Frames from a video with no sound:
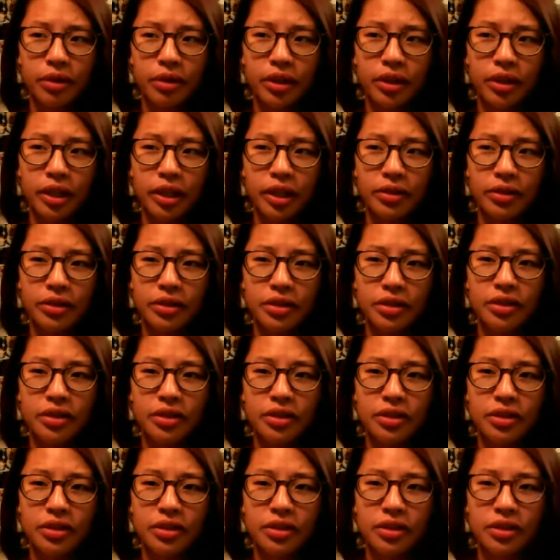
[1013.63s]
rarely hear it just
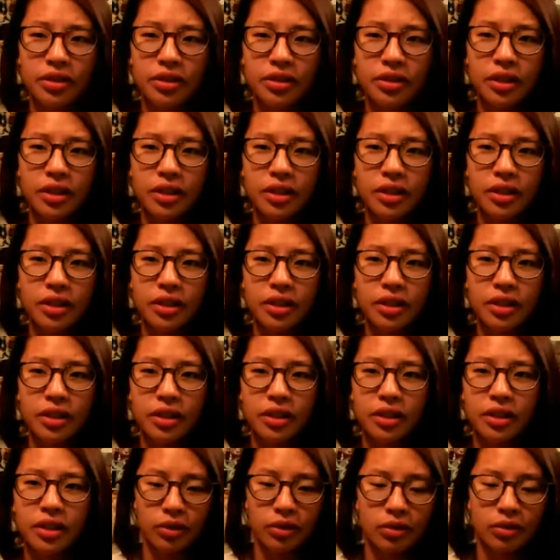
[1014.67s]
like one
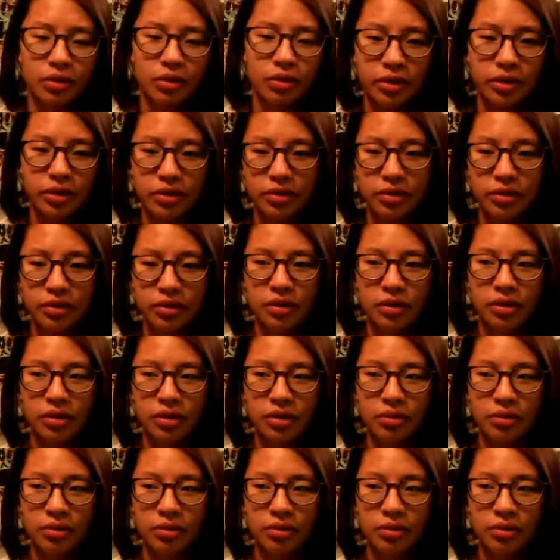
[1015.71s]
word or